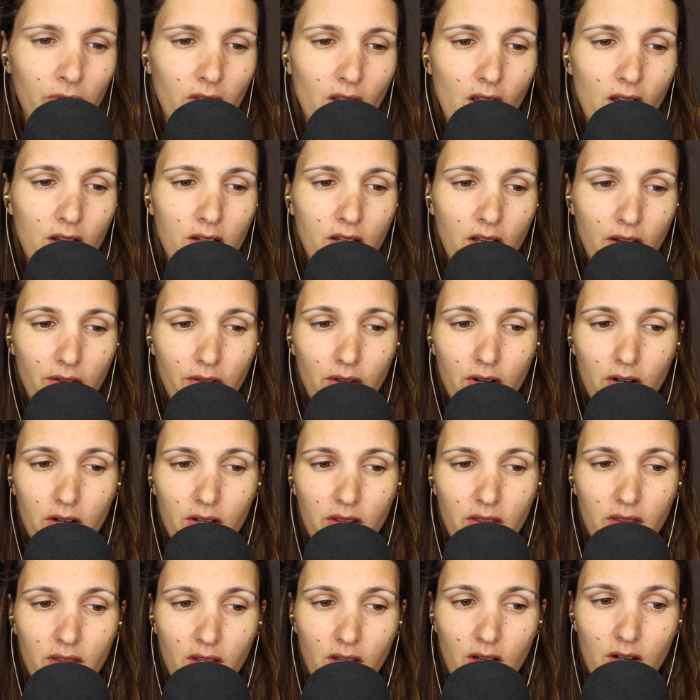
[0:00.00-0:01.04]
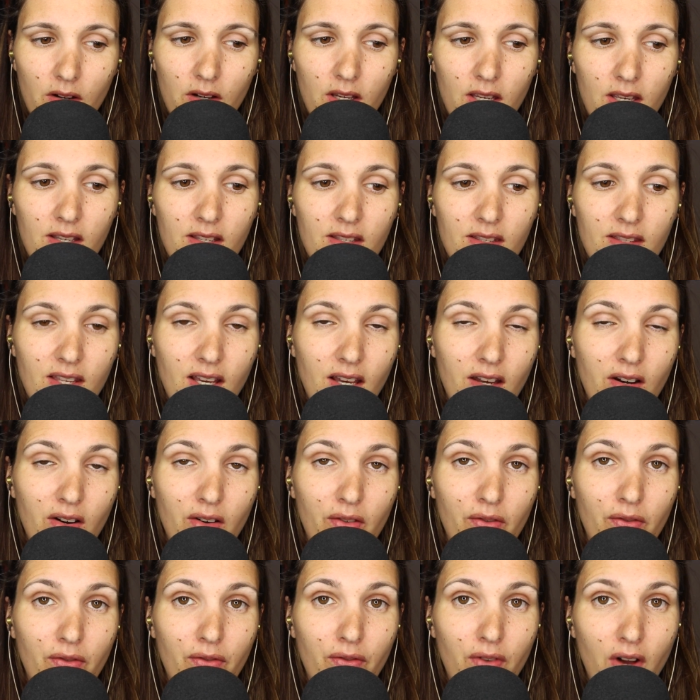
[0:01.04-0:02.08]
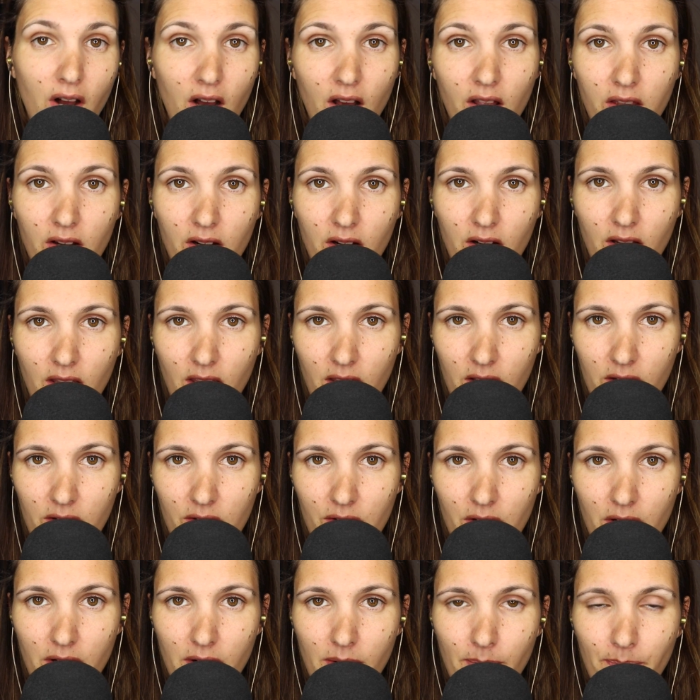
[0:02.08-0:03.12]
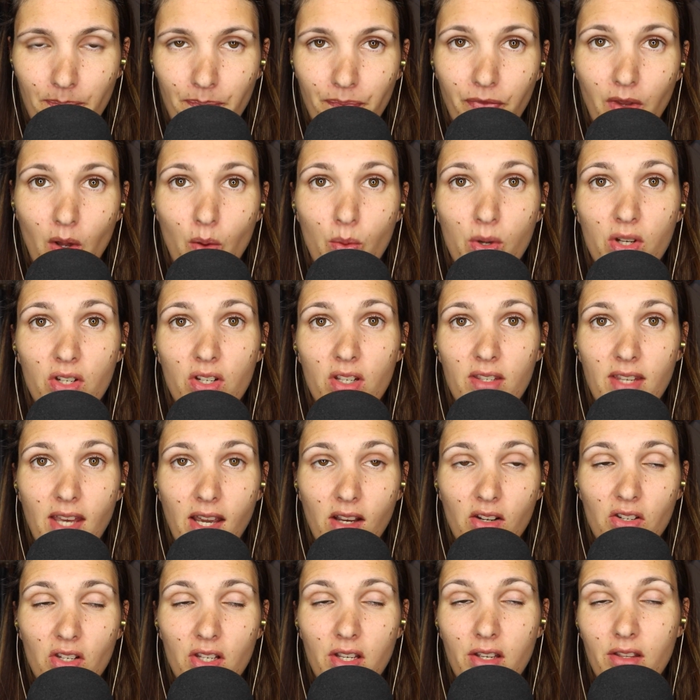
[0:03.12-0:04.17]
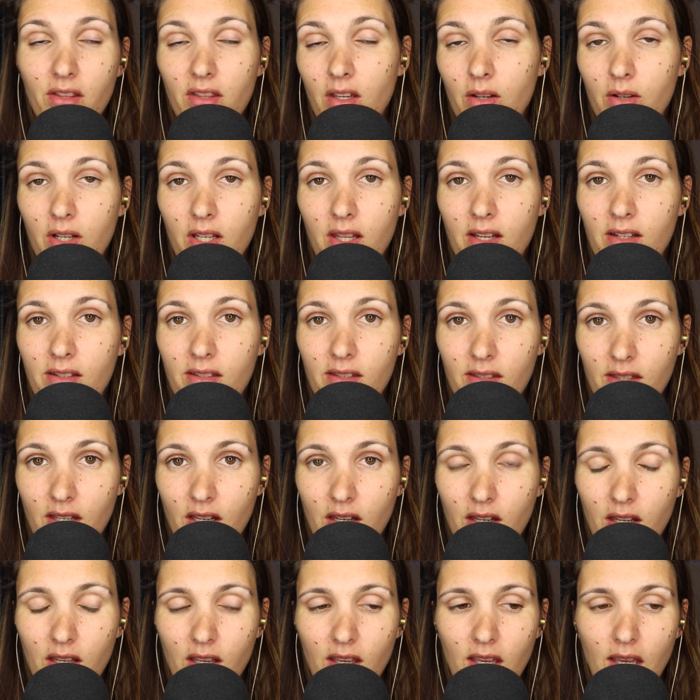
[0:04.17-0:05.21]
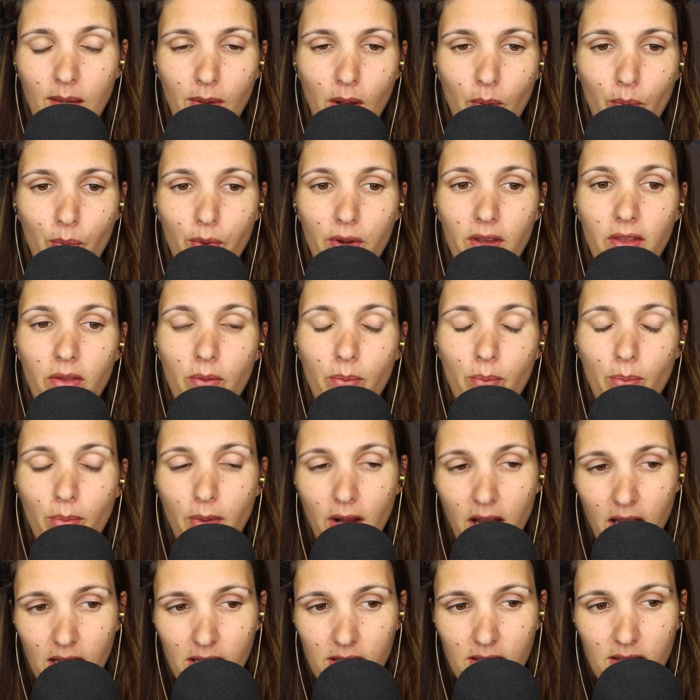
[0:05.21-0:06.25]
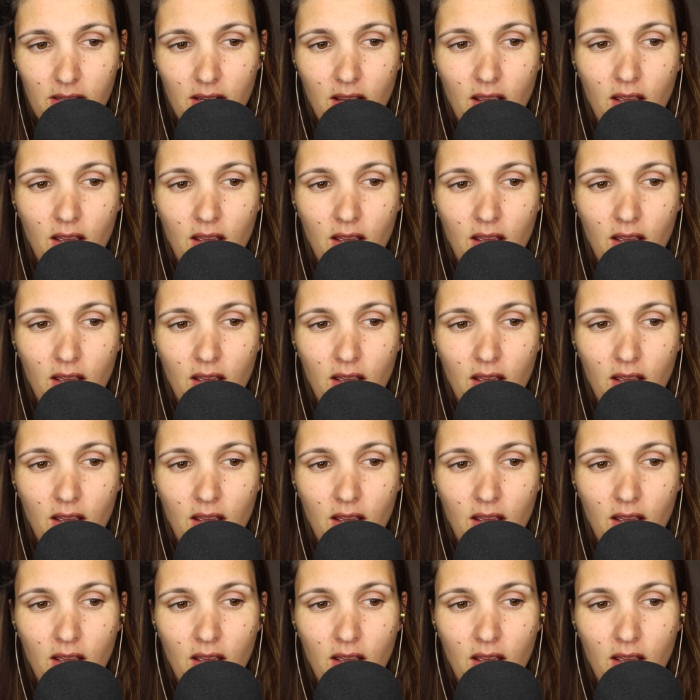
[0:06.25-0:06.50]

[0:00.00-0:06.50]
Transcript: Another theory is that her father killed her, which is actually a theory that Sydney came up with, but